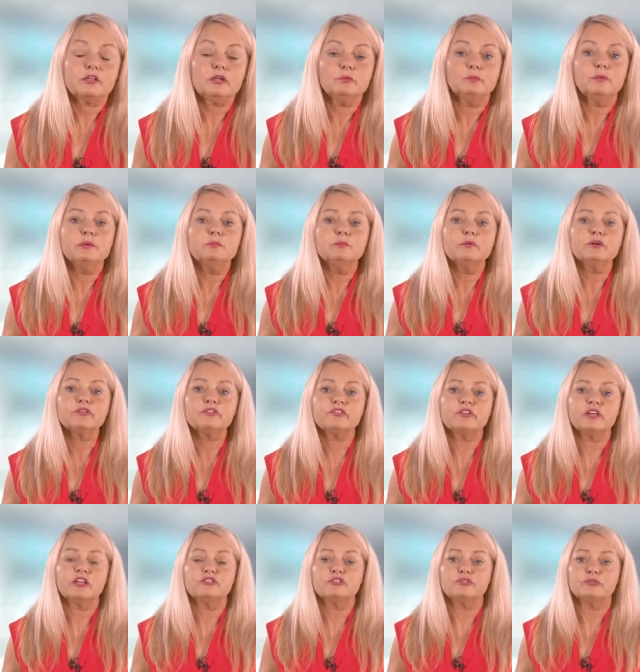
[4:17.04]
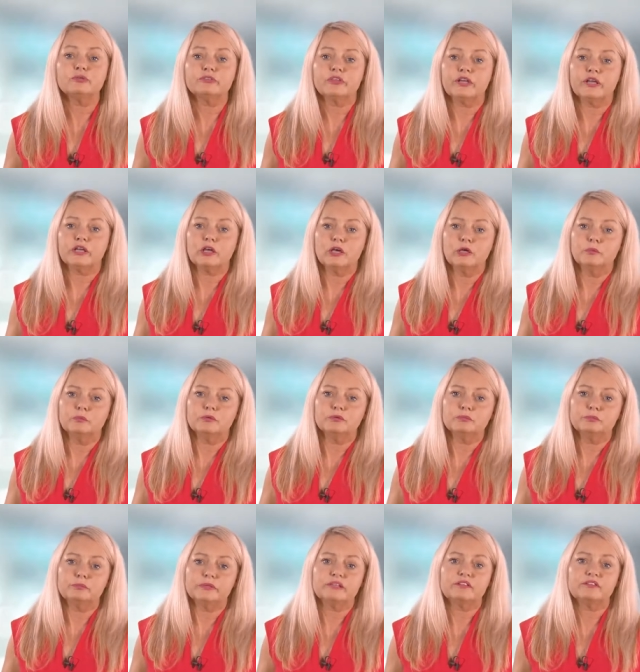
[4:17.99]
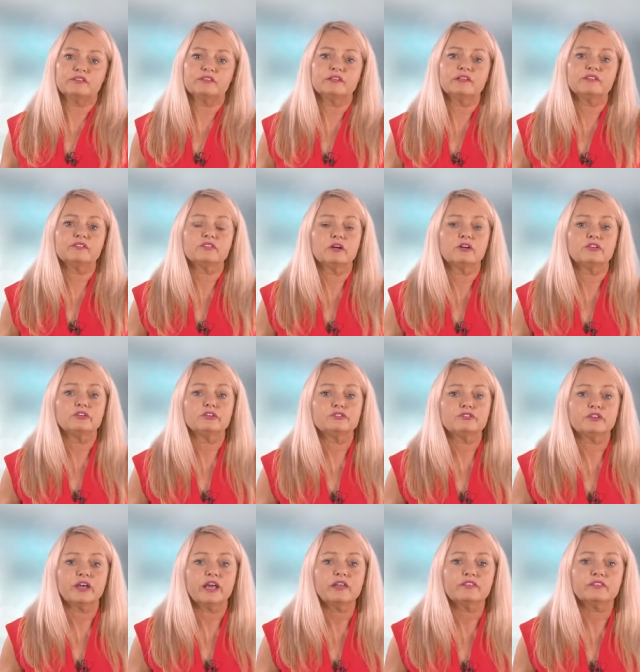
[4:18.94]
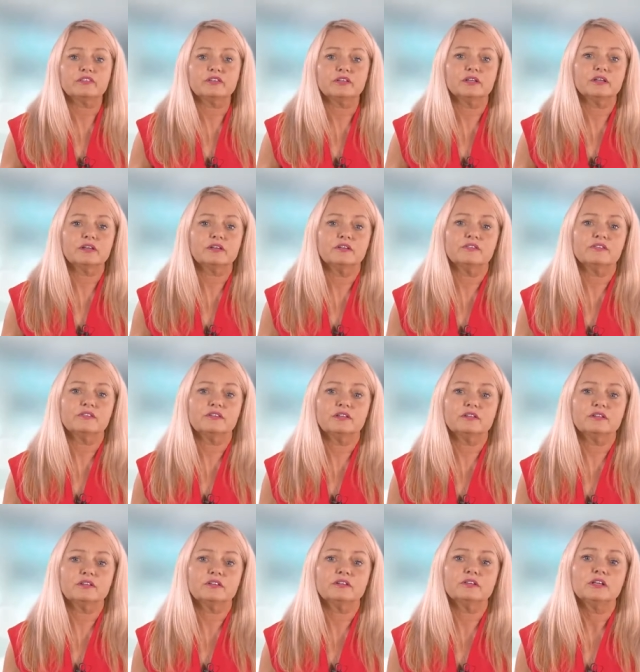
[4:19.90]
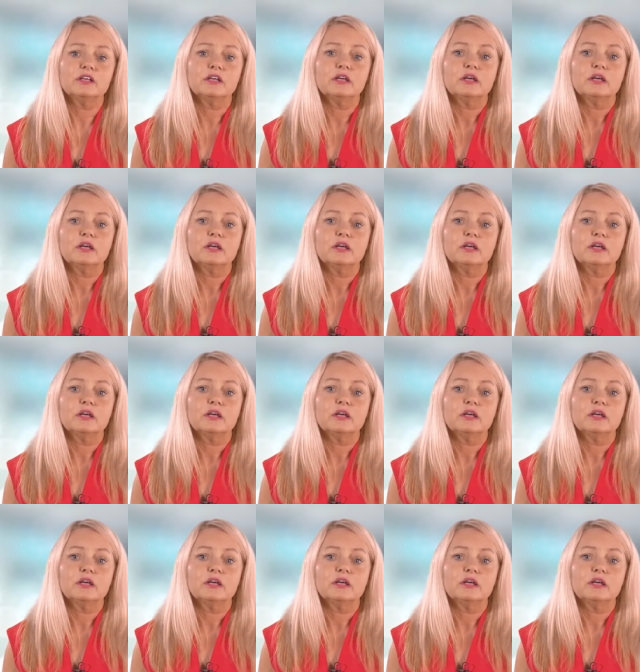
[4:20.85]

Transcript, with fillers: We must ensure their comorbidities are addressed and considered,